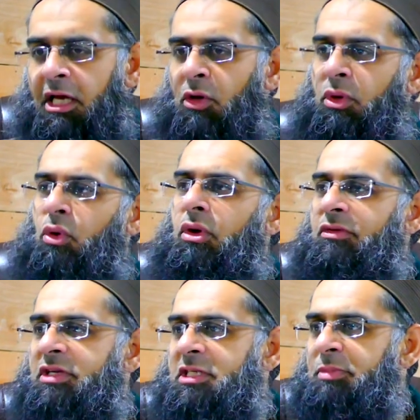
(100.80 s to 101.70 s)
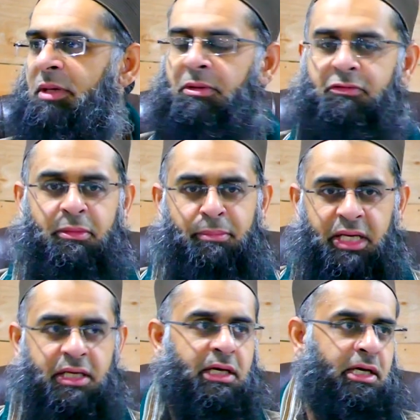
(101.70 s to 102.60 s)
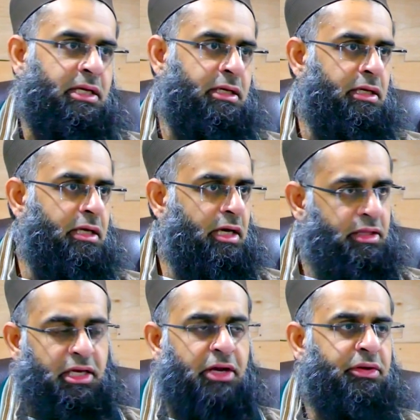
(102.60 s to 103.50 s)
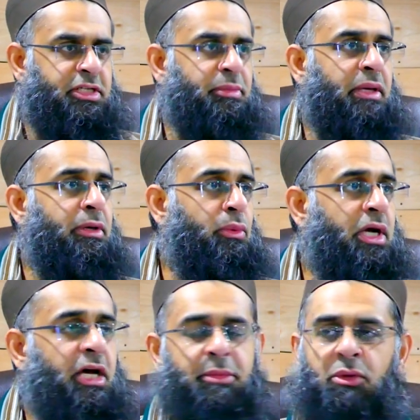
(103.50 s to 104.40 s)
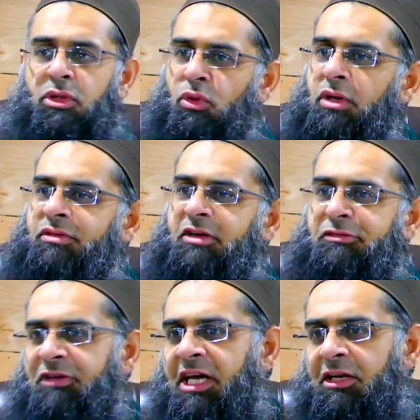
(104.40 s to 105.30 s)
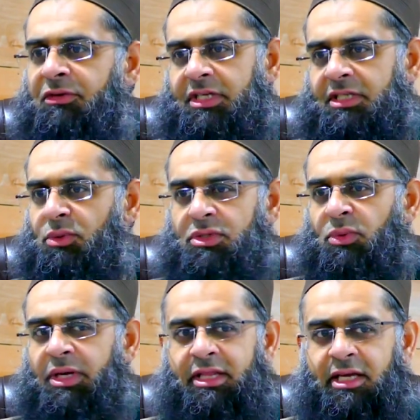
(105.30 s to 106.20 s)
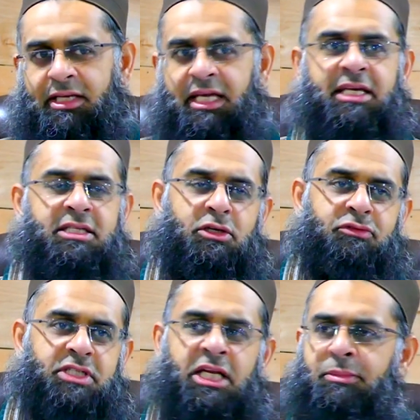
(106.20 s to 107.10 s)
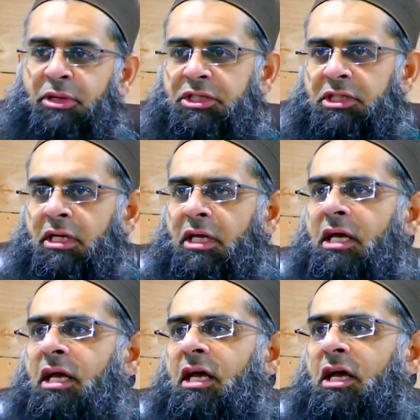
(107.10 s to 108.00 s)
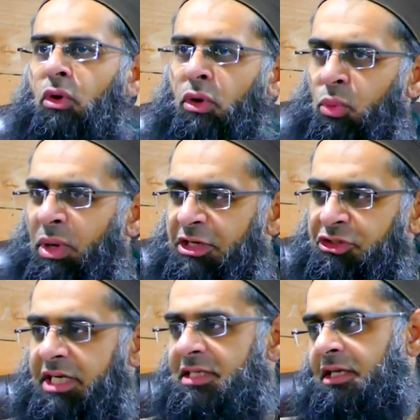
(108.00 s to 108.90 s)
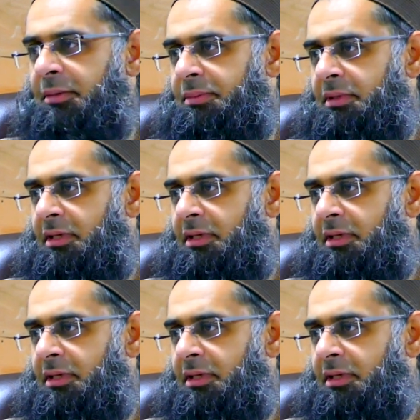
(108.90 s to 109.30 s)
where all of these people from Makkah and other areas maybe were coming with all of their fineries. It was one of their days of celebration, all well dressed up.